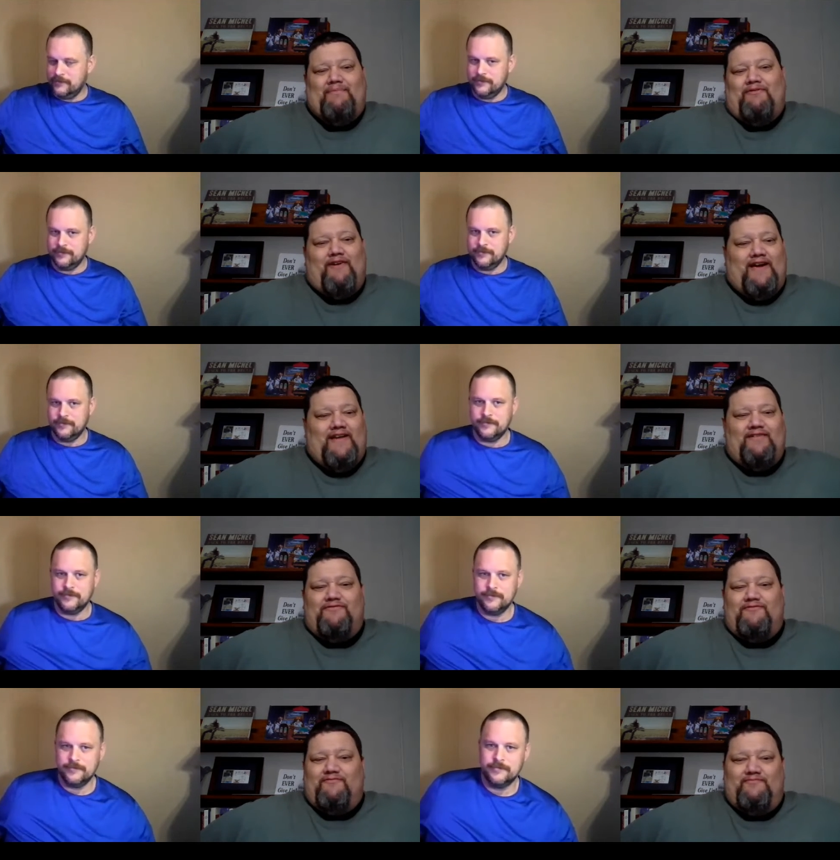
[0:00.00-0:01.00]
Speaker 1: and I'm a
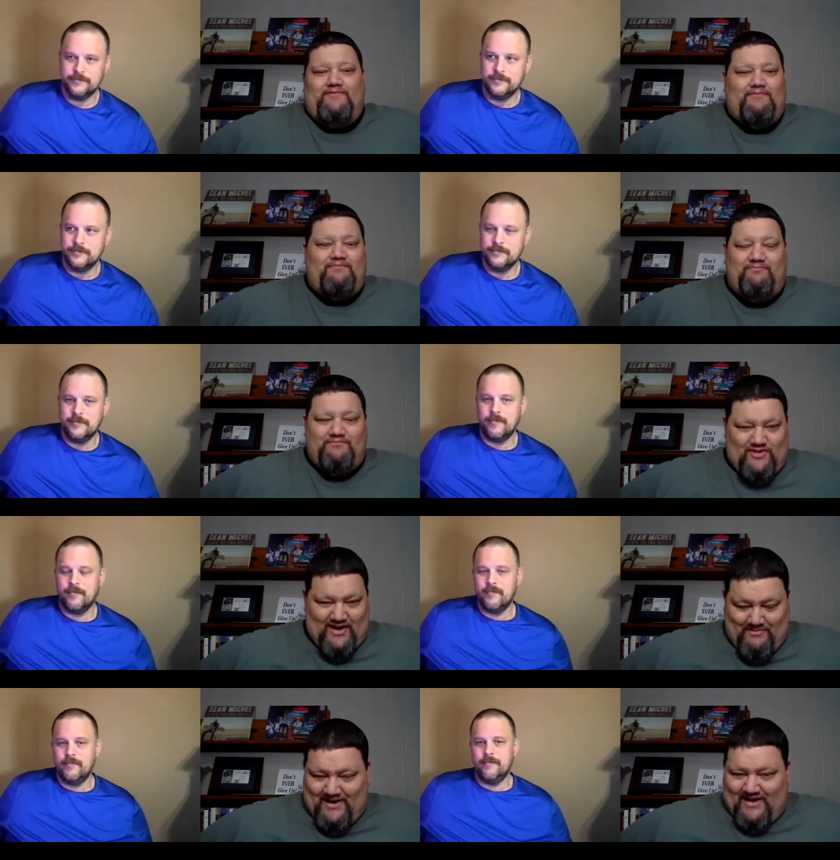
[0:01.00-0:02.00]
fan of the
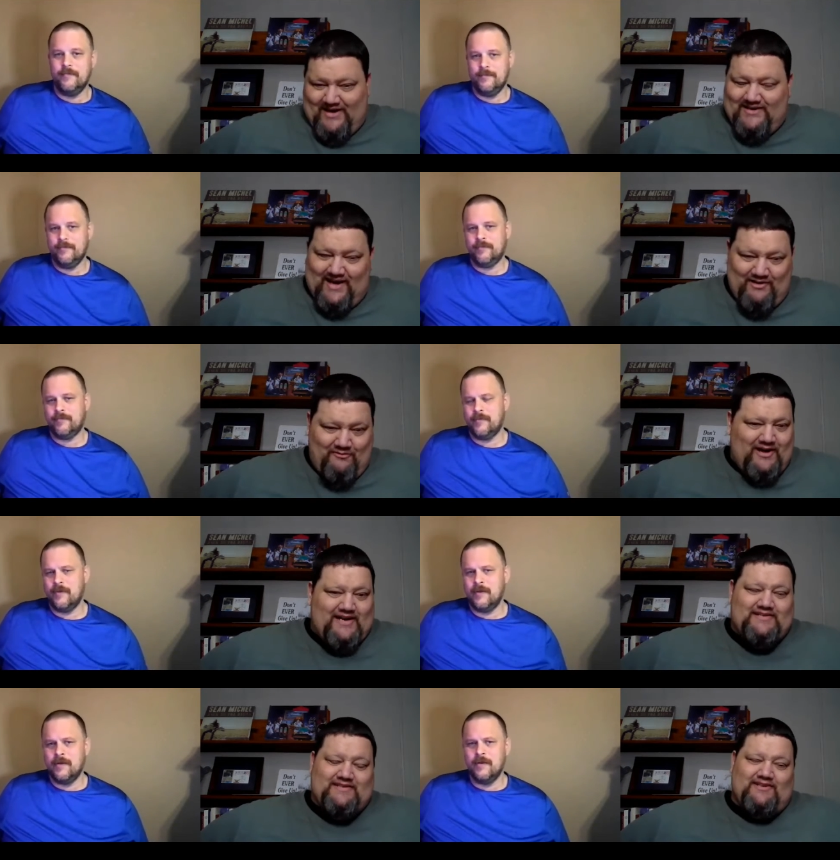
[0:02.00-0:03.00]
Trey Biddy and Danny
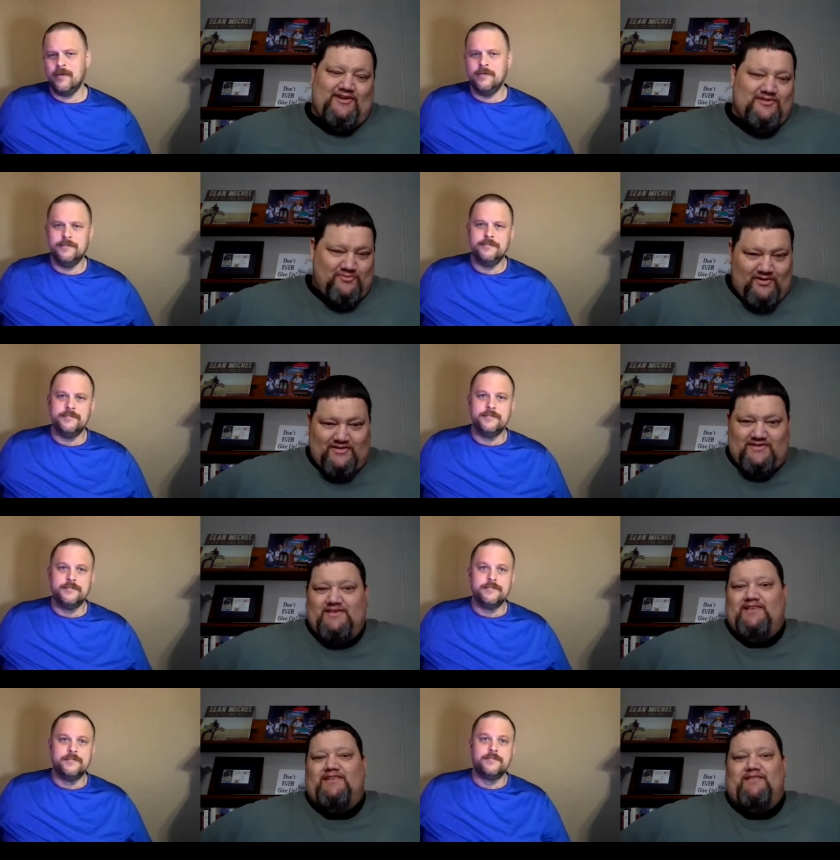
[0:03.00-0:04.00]
West and Curtis
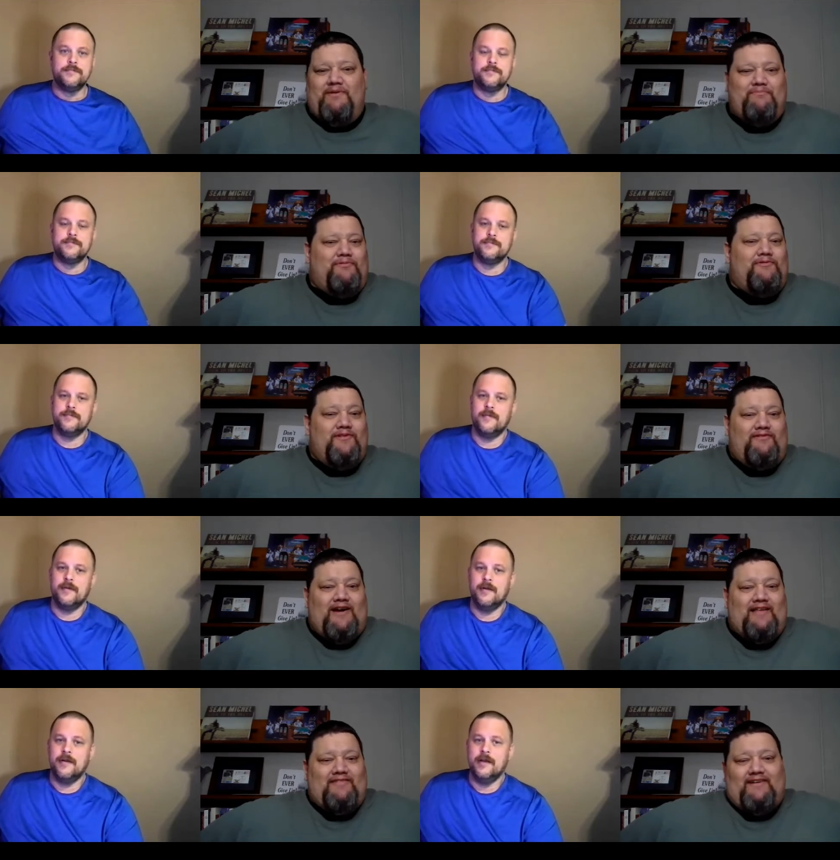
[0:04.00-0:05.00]
Wilkinson and the people
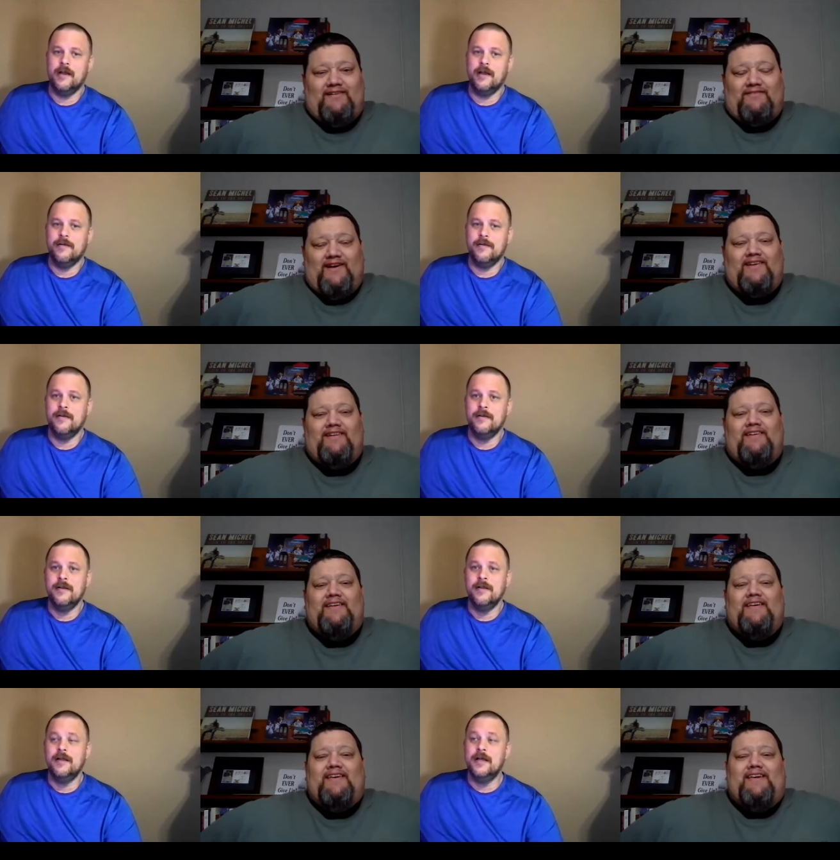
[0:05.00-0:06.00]
that write there.
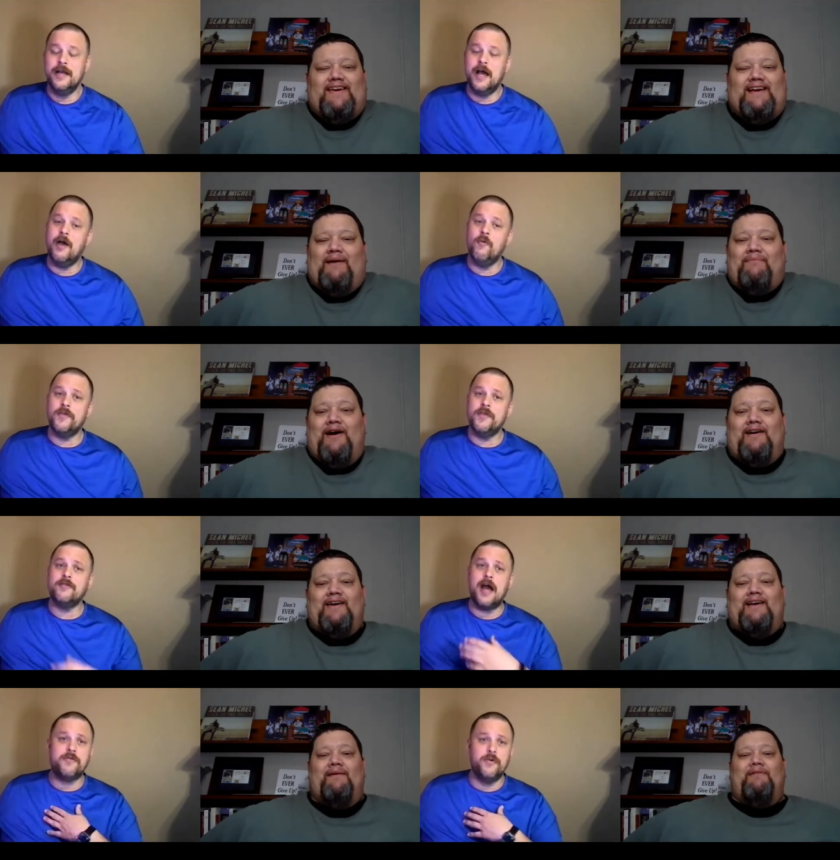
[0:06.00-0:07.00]
Okay.
Speaker 2: Yeah, and one thing,
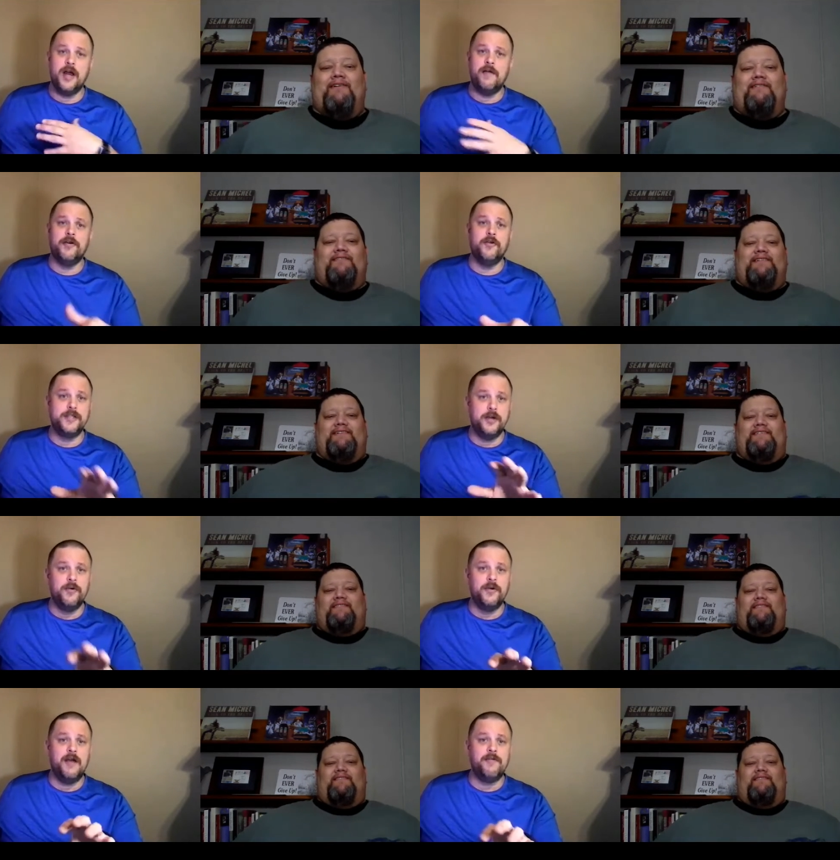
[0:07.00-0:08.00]
not, and I'm not, you
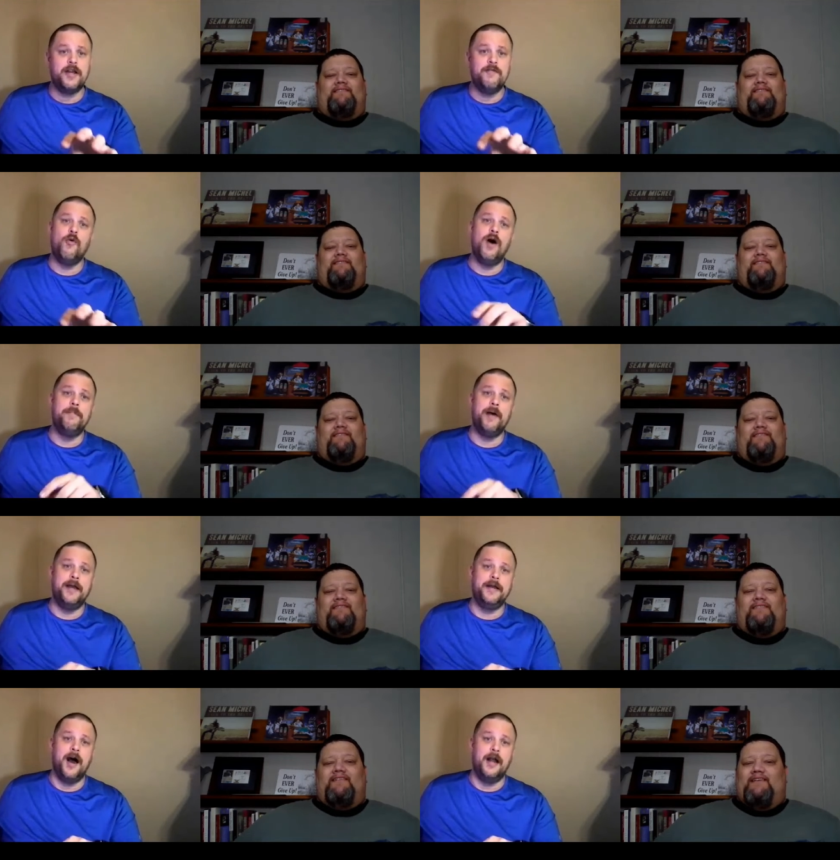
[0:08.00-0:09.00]
never give away
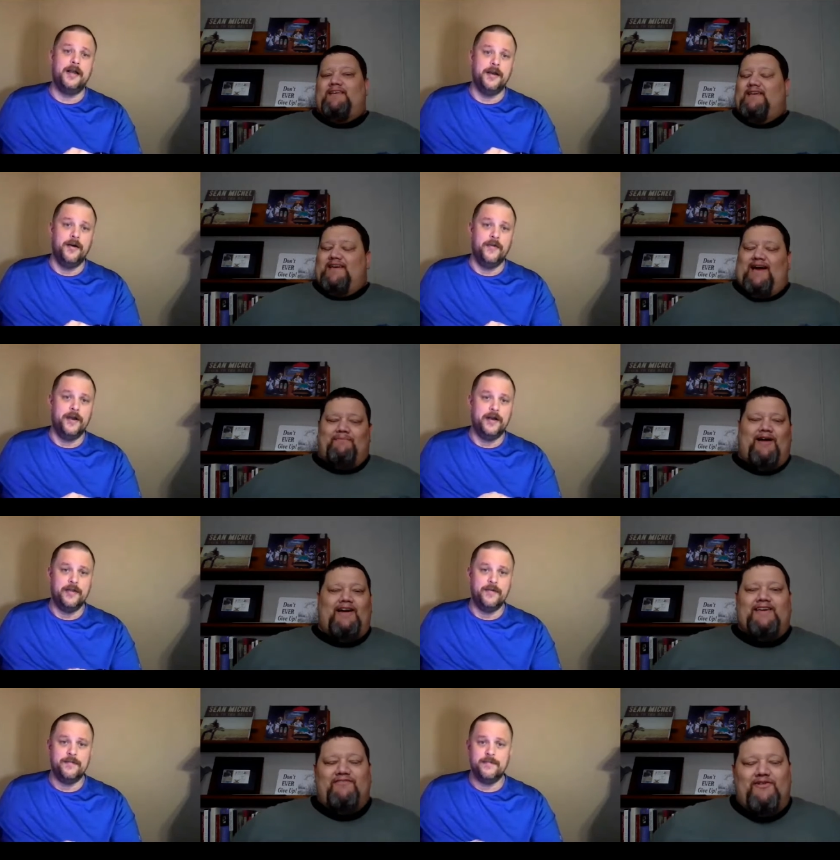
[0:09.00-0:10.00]
paid content on there.
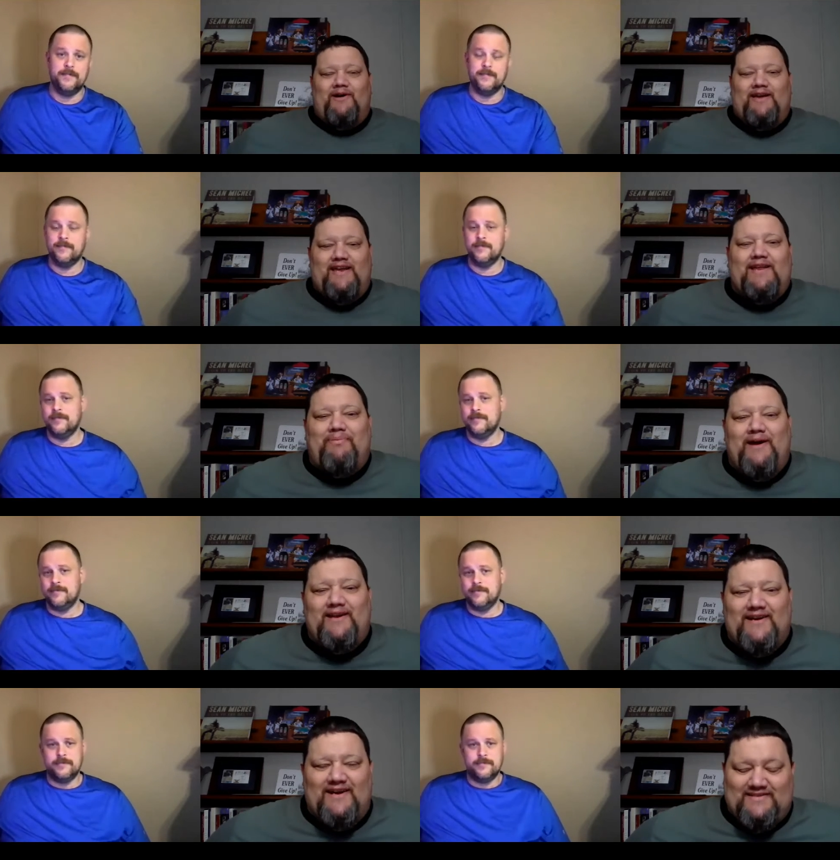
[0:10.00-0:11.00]
I'm not
Speaker 1: giving away any
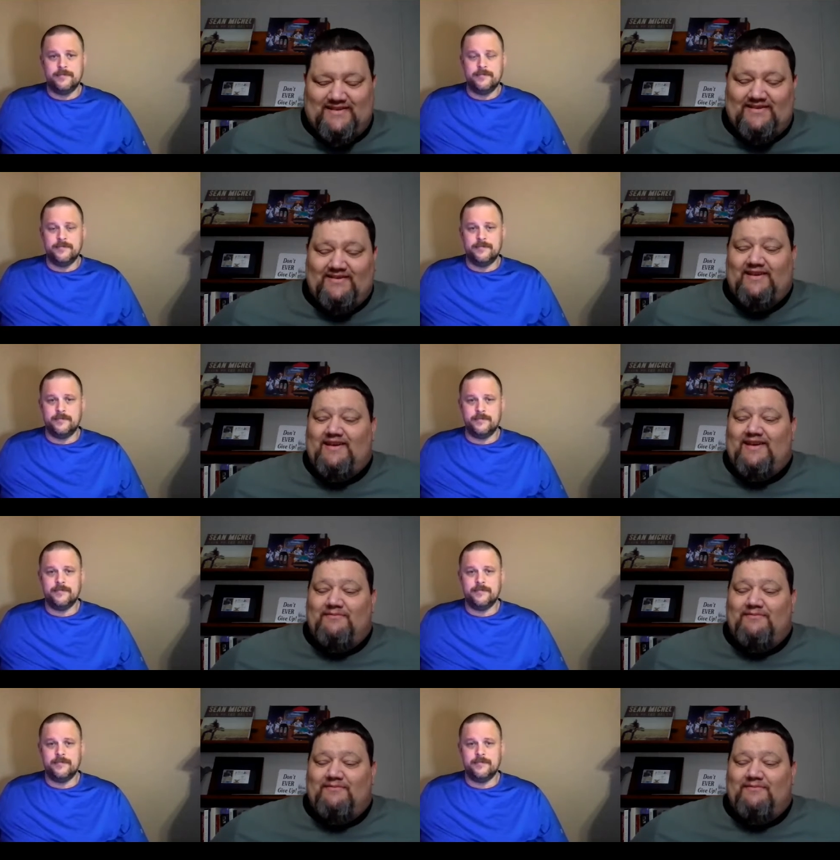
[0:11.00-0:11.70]
paid content,